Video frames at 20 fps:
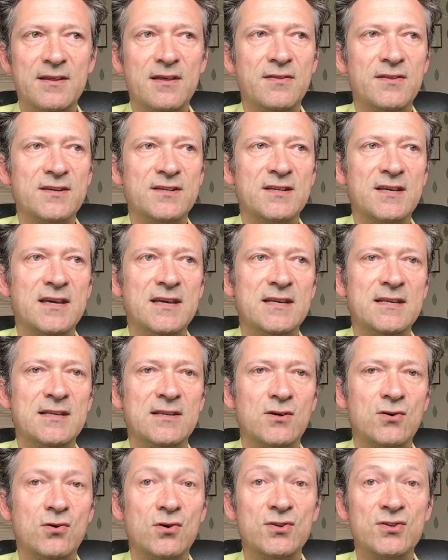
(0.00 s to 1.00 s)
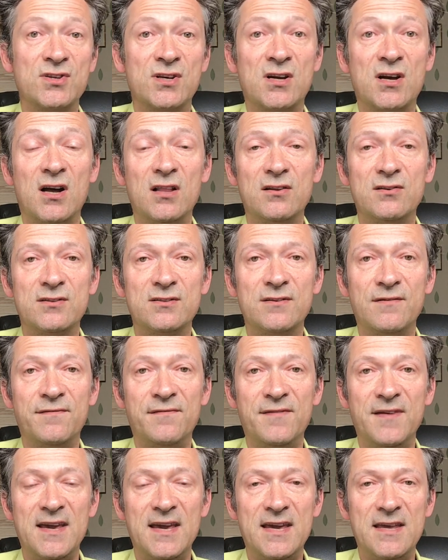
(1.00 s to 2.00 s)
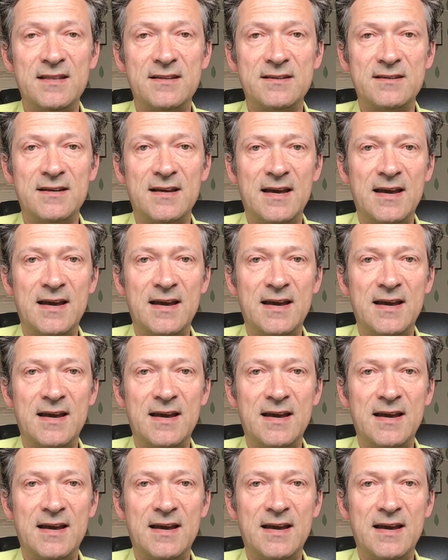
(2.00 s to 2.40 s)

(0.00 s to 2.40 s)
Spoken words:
This can cause the colour to fade,